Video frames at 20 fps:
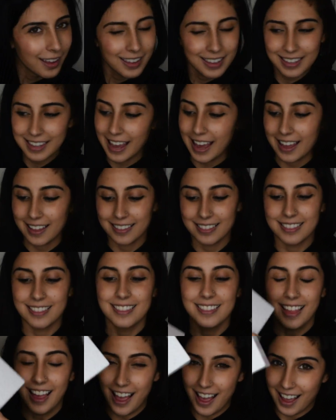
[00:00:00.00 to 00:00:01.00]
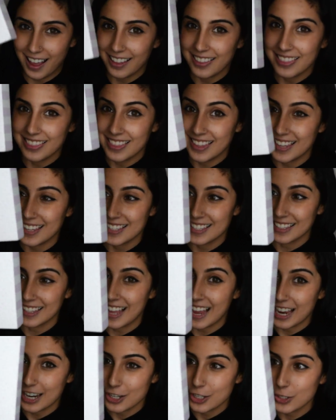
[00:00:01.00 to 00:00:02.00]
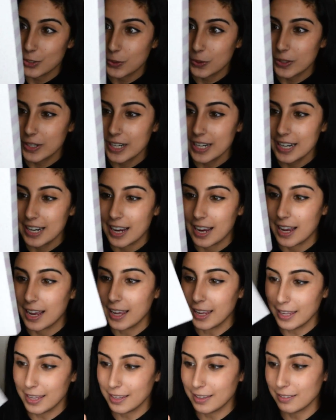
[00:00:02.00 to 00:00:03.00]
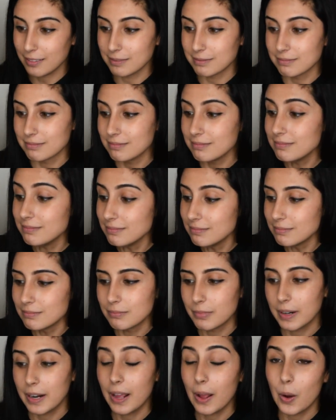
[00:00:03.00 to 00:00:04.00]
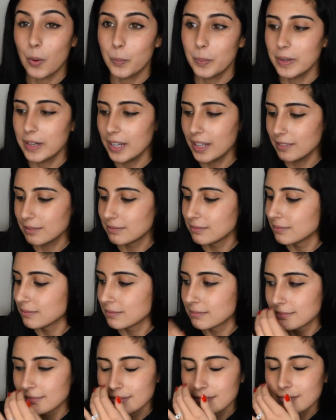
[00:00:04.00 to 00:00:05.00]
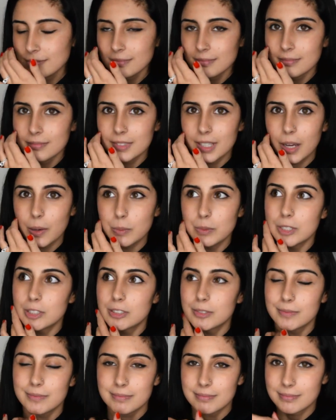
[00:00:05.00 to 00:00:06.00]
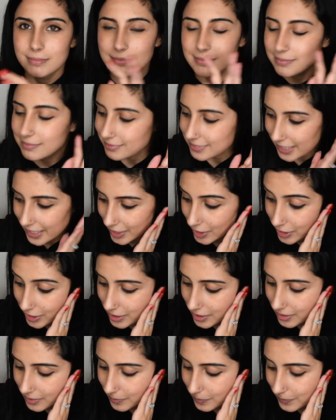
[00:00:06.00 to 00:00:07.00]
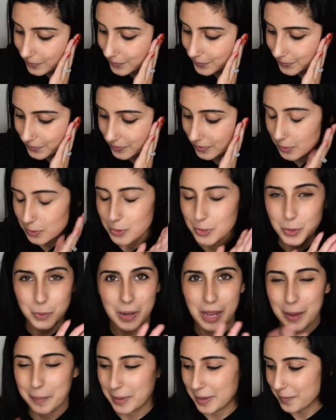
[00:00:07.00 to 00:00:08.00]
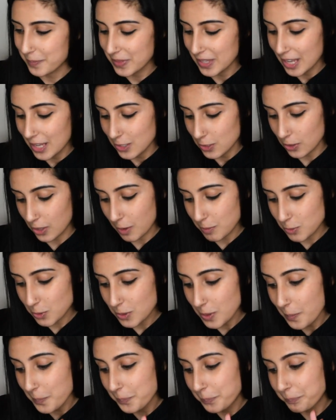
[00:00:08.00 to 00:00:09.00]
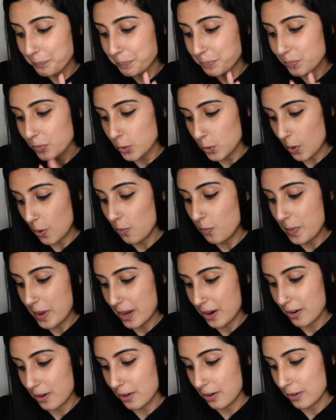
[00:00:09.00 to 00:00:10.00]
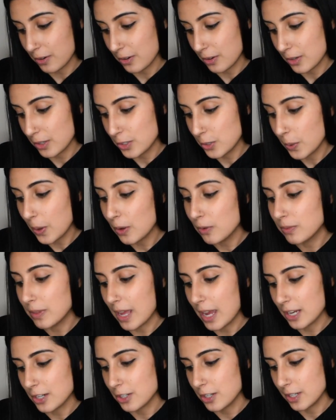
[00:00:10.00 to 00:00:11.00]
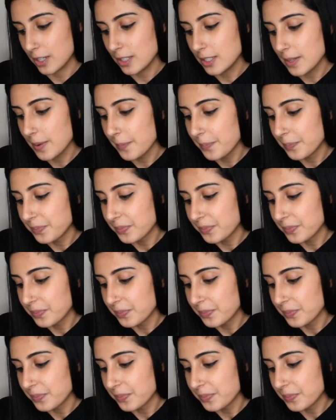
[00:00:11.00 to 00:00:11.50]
Yeah, this Lashstory, when I opened it, I just so happy. So it comes with 12 lashes,